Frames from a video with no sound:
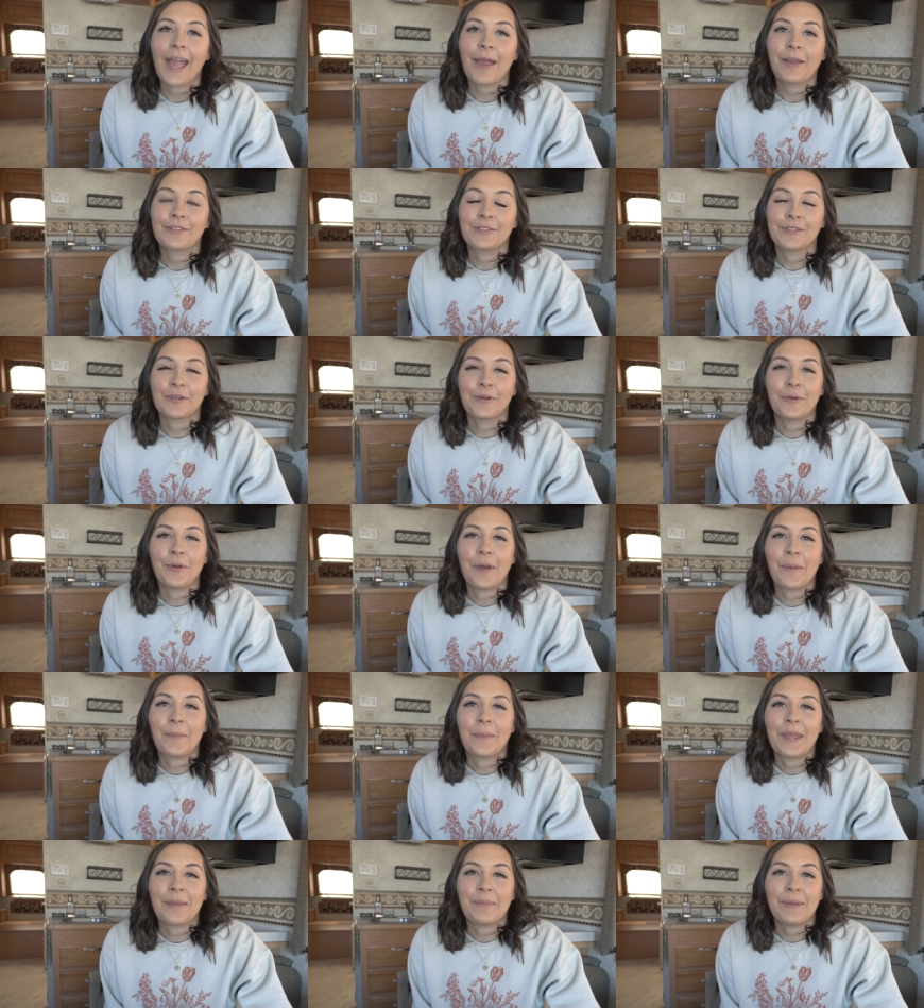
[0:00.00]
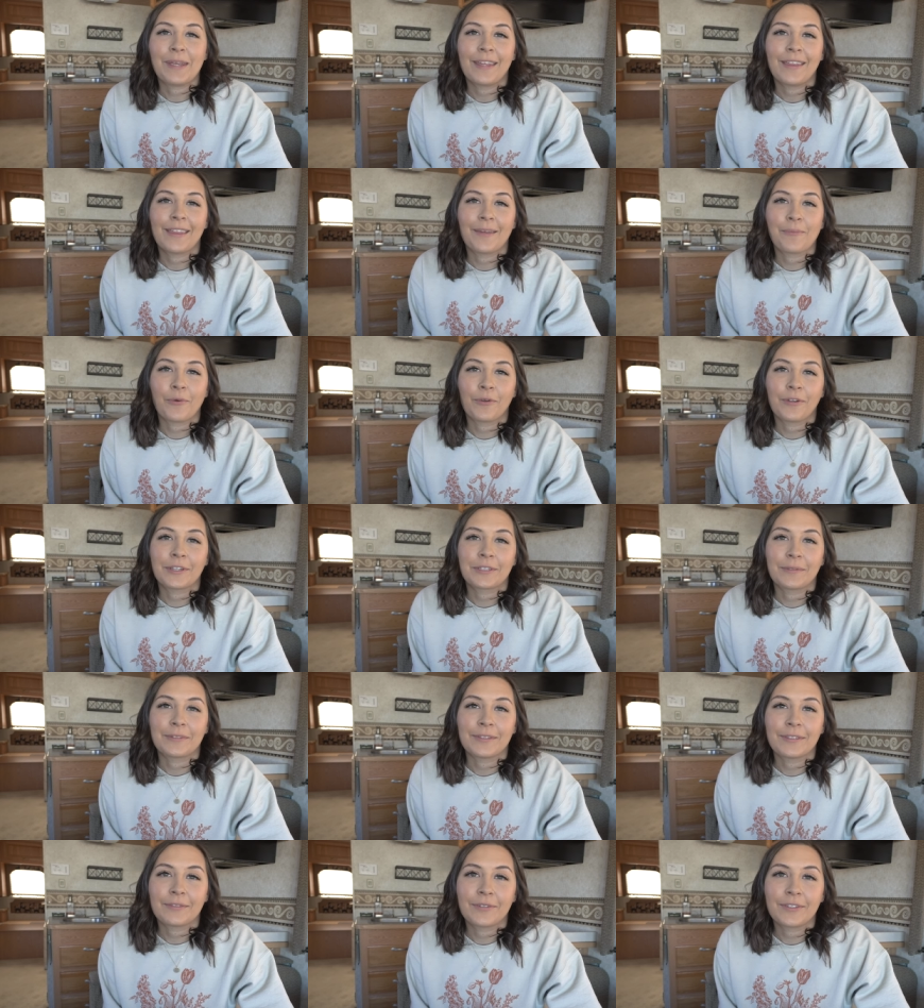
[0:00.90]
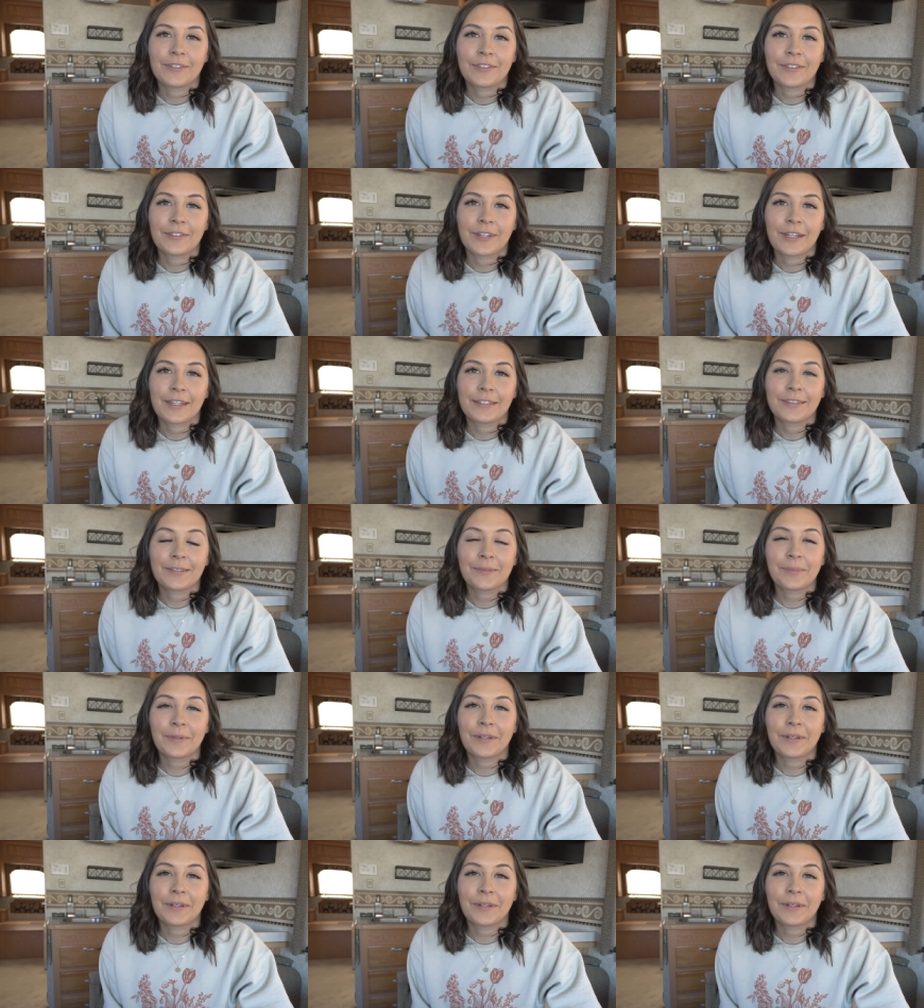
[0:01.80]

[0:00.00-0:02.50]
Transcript: So maybe the more expensive ones are nicer,